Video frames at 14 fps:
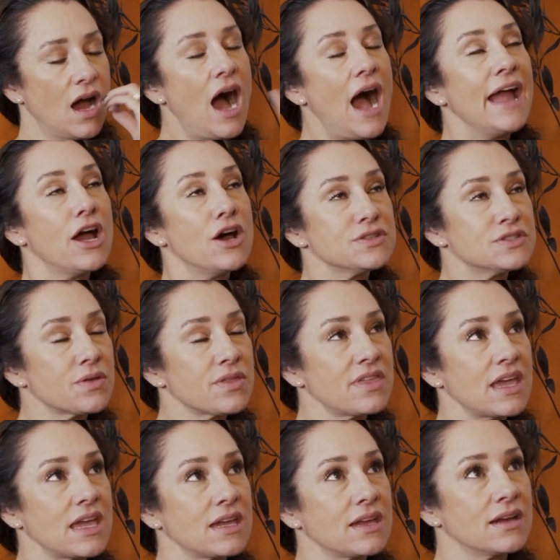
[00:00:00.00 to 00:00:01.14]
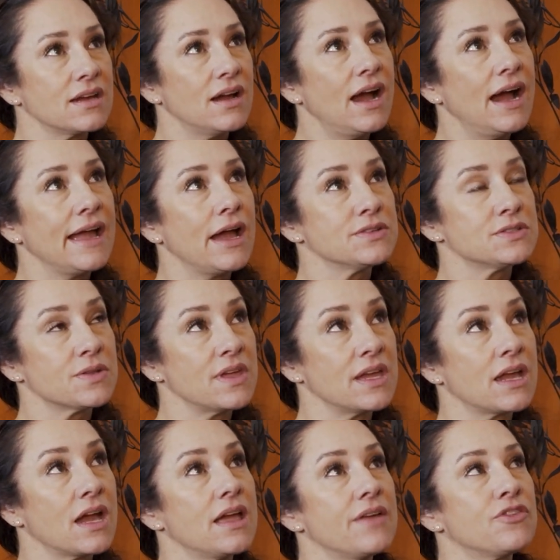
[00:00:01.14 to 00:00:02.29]
I also think
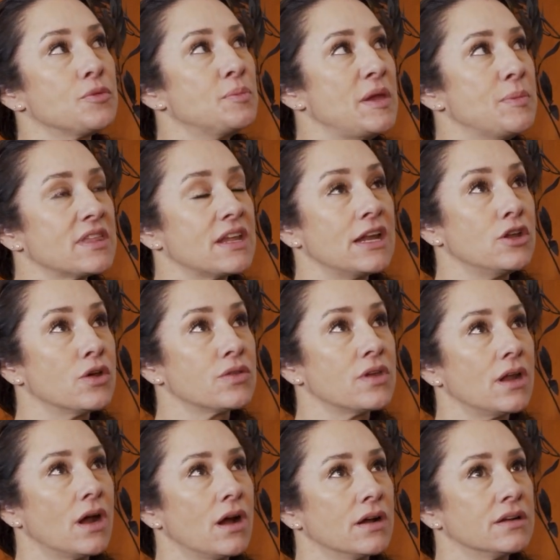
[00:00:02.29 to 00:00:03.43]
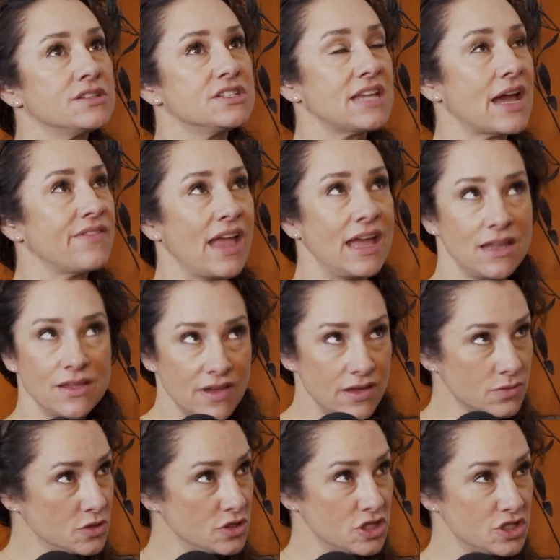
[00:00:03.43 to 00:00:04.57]
for people that I know that are just have any
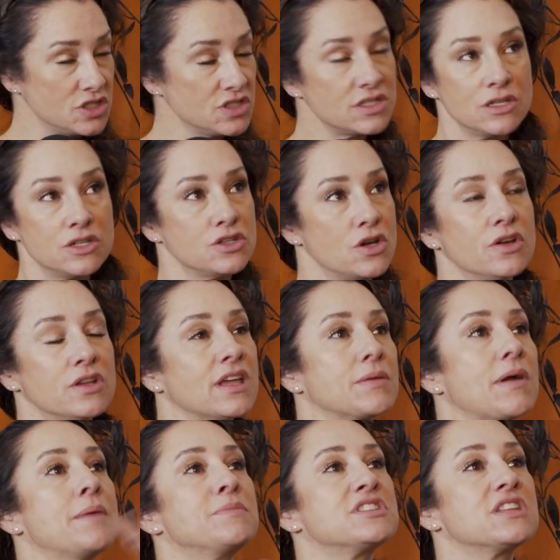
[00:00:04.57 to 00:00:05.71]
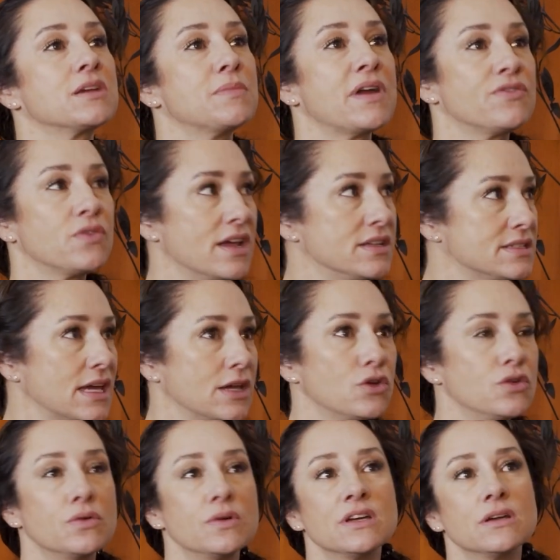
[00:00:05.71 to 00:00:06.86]
faith traditions in adulthood, like I'm just thinking my friends, like
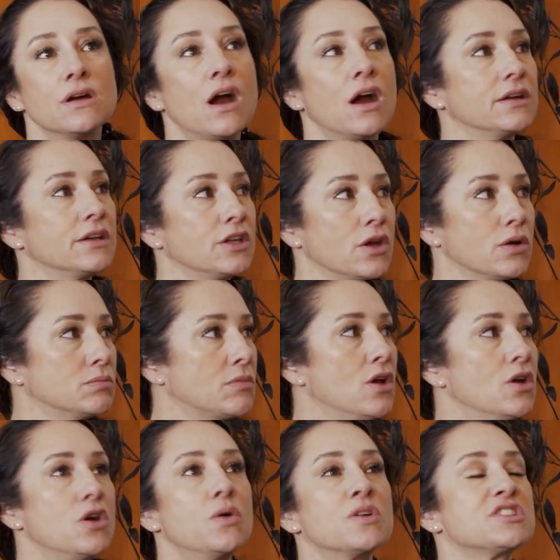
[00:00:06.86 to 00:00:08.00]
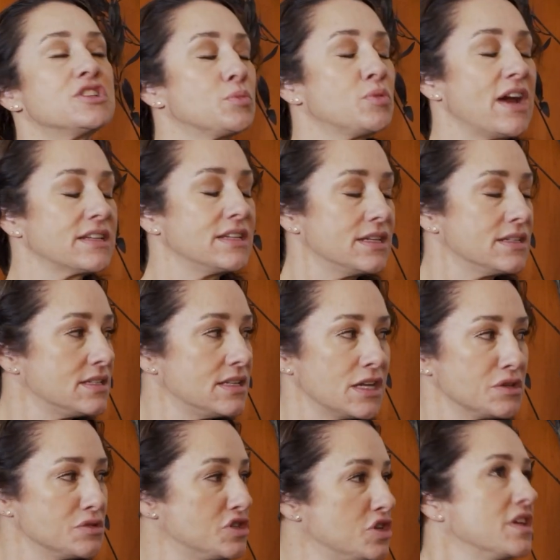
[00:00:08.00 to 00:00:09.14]
who are, who are still
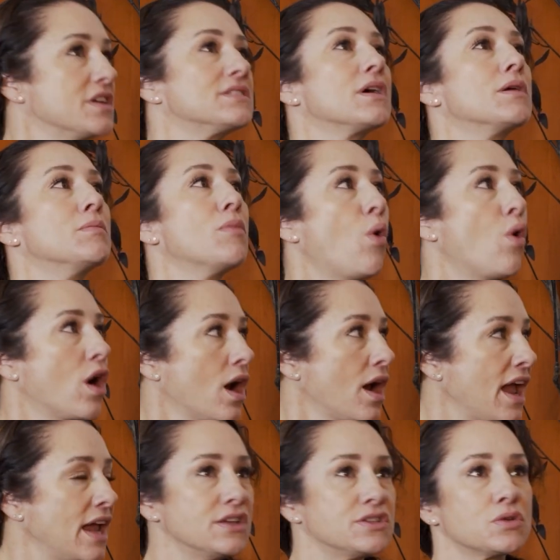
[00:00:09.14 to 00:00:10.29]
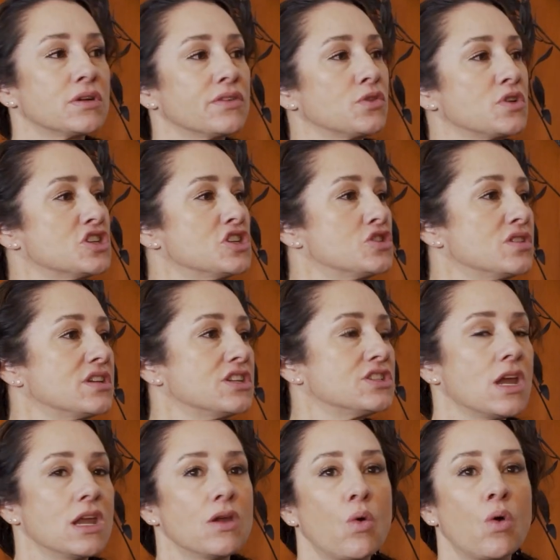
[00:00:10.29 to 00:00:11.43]
practicing Judaism or any sort of Christian
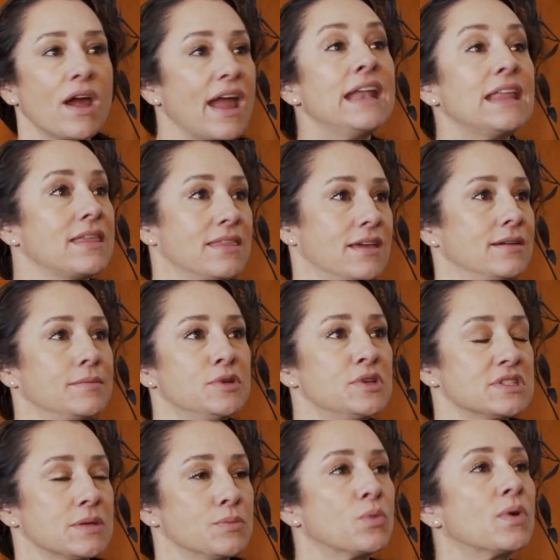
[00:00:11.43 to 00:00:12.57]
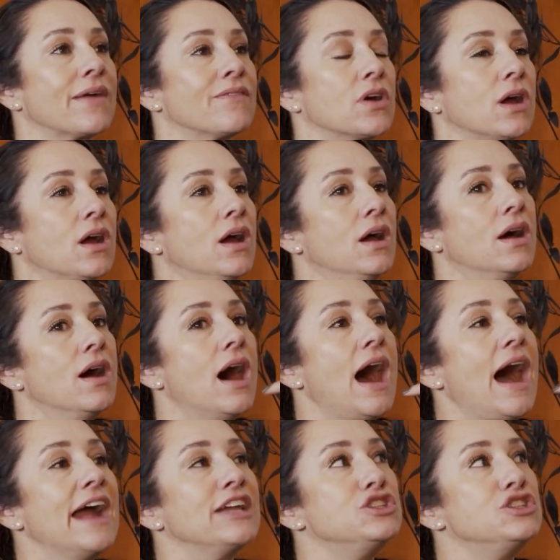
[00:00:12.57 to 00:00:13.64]
tradition or anything, Buddhism, whatever. I